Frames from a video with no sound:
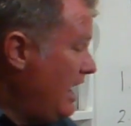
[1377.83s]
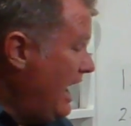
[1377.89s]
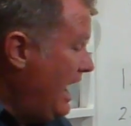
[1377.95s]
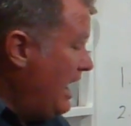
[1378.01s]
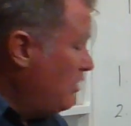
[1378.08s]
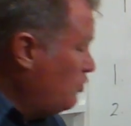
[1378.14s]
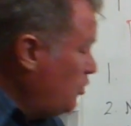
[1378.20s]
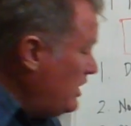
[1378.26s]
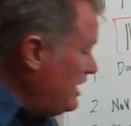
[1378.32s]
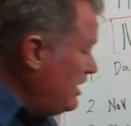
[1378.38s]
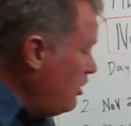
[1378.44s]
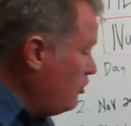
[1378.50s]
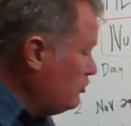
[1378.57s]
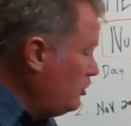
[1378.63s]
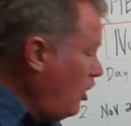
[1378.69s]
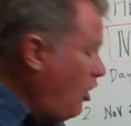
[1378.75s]
and we
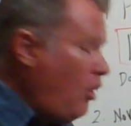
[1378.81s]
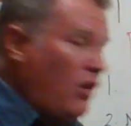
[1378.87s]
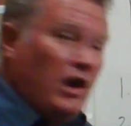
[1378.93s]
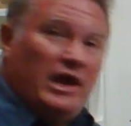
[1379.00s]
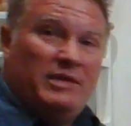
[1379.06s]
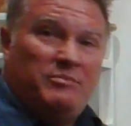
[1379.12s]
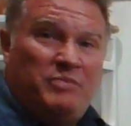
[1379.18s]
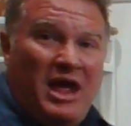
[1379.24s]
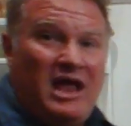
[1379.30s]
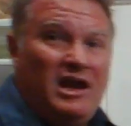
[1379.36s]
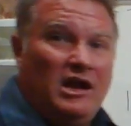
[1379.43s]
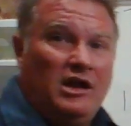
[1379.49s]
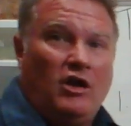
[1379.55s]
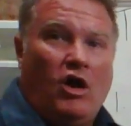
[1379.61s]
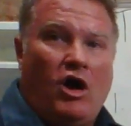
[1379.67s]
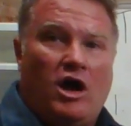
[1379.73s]
don't go in
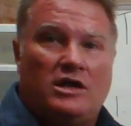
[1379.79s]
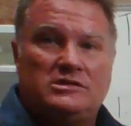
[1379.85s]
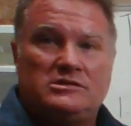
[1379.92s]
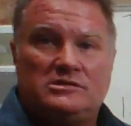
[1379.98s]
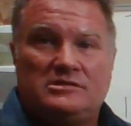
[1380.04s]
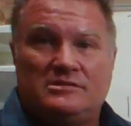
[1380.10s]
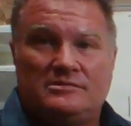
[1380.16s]
Pentecost,